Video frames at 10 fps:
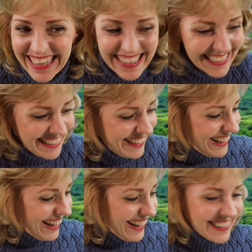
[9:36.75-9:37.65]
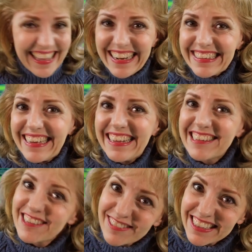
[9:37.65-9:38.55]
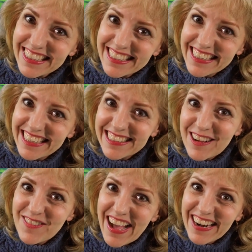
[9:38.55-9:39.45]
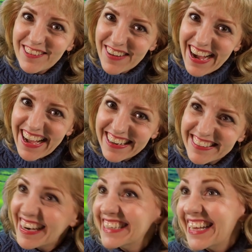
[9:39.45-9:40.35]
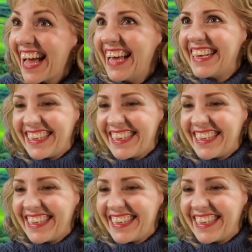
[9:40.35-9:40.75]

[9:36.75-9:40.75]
And then it tastes really good no matter what, right there?